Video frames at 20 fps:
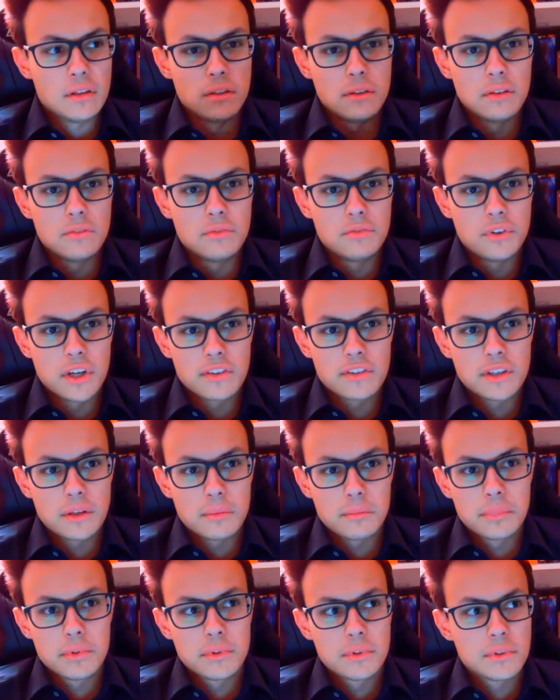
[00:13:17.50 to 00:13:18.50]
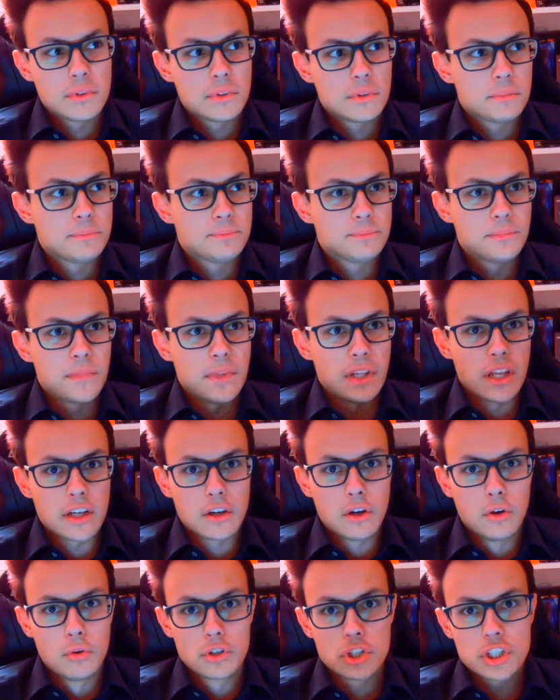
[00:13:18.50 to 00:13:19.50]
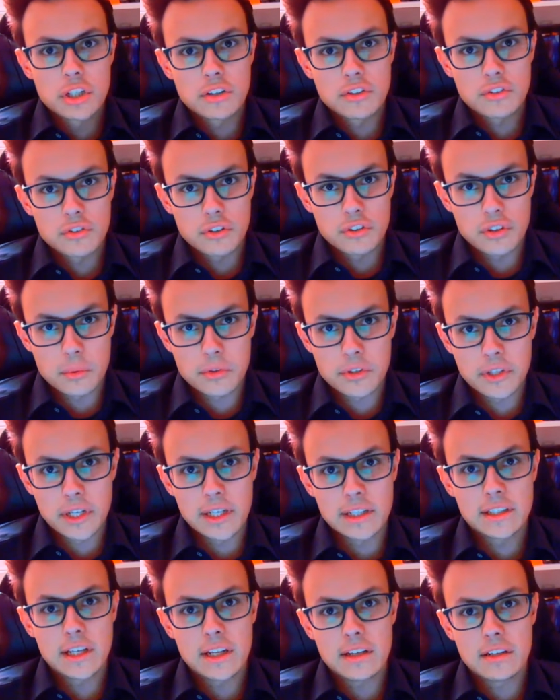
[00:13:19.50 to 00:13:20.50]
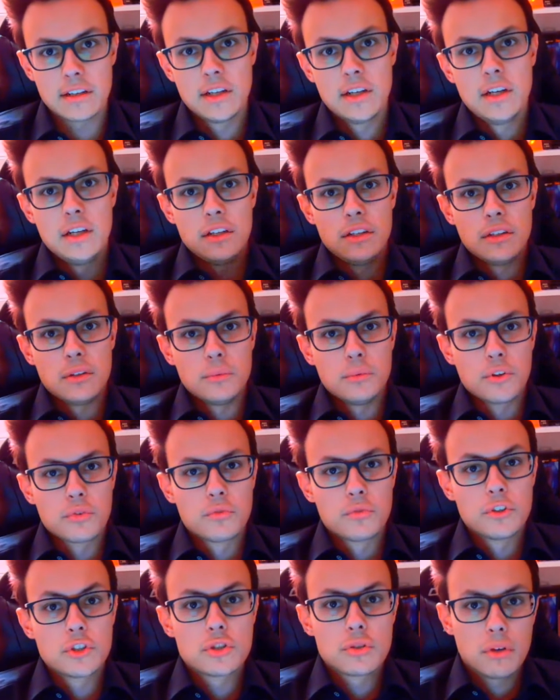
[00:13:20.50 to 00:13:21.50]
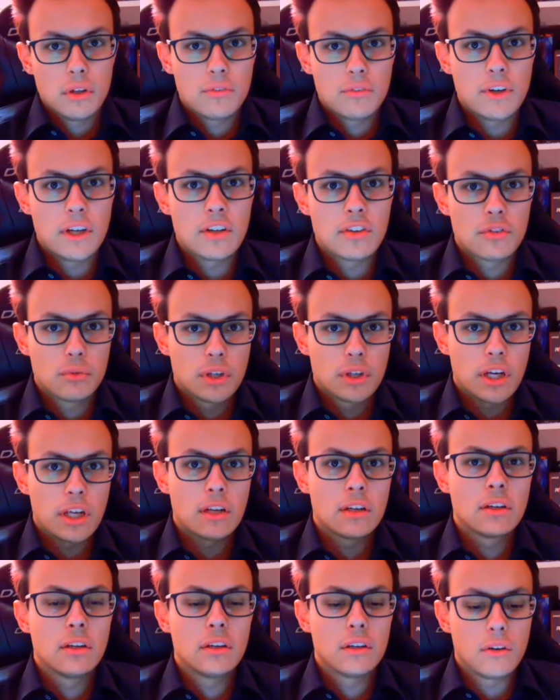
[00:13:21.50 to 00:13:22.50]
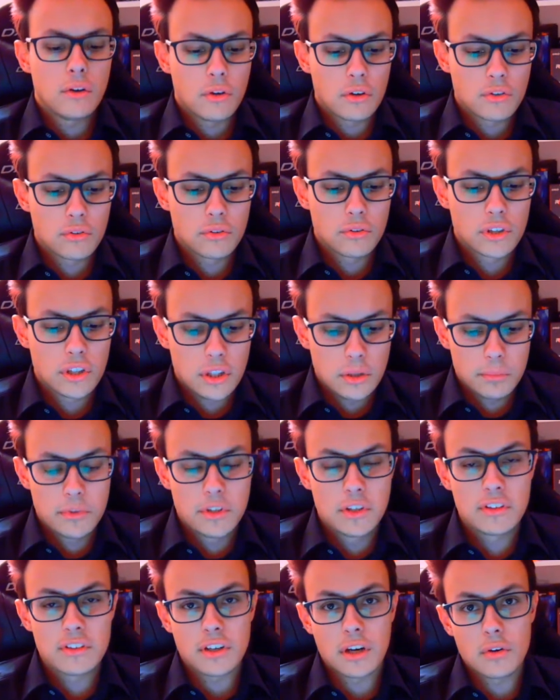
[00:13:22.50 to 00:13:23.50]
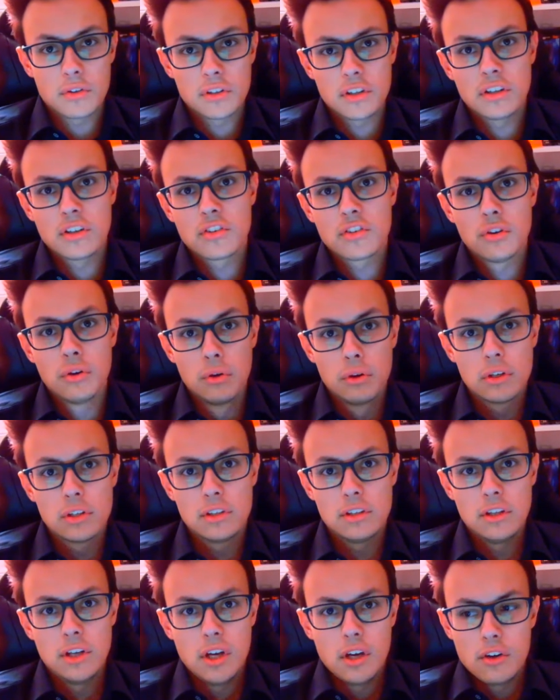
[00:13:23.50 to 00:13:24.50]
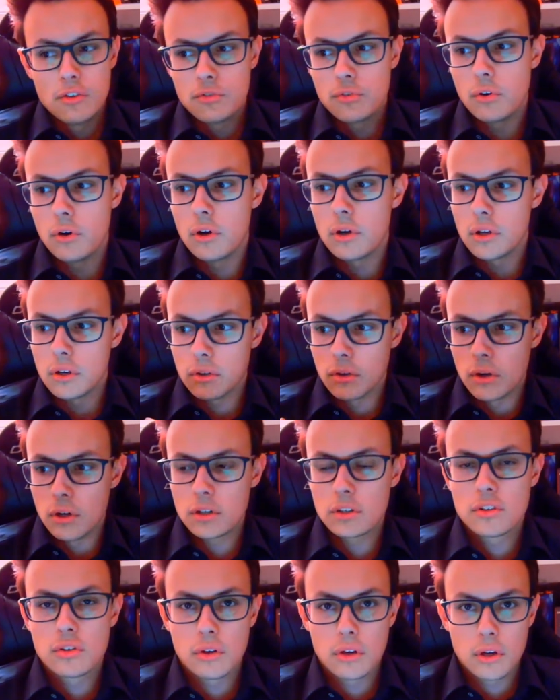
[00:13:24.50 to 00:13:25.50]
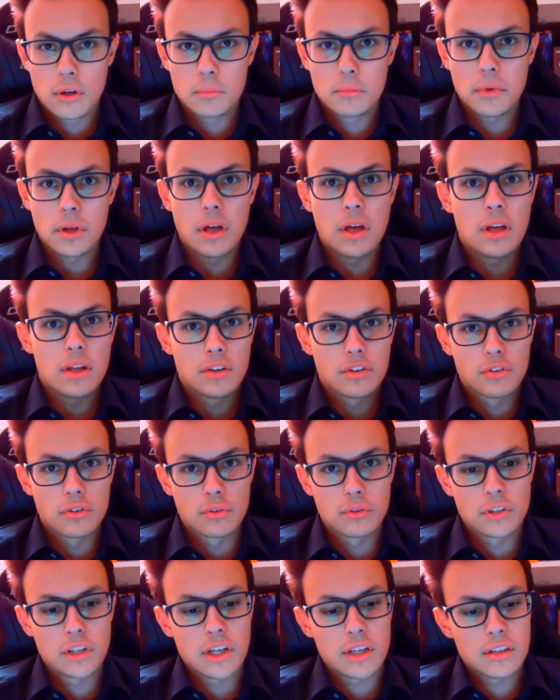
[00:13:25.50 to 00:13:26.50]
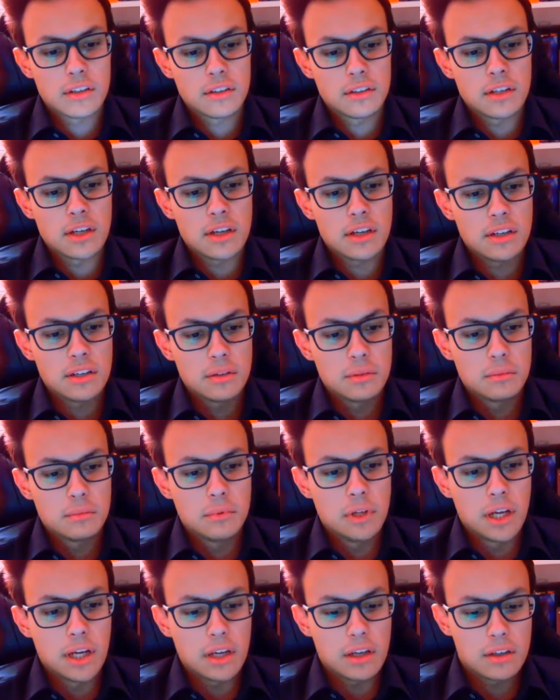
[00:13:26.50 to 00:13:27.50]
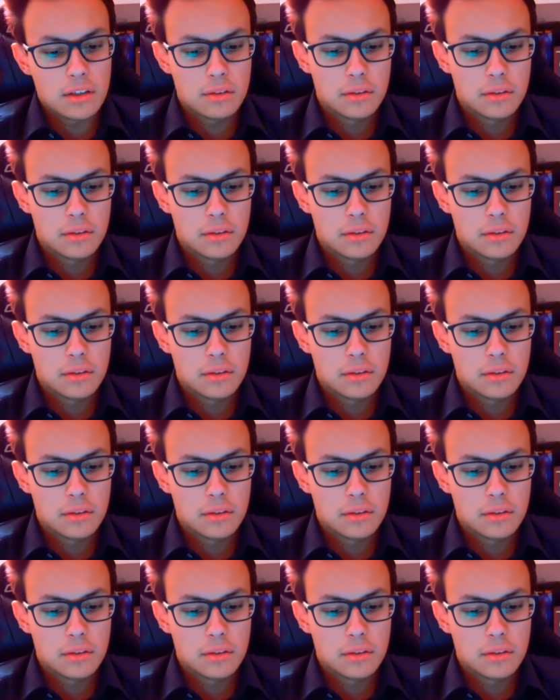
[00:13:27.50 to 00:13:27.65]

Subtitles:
for example like coachings or something like that, with virtual events you can also keep this audience hooked for a long term, so that they like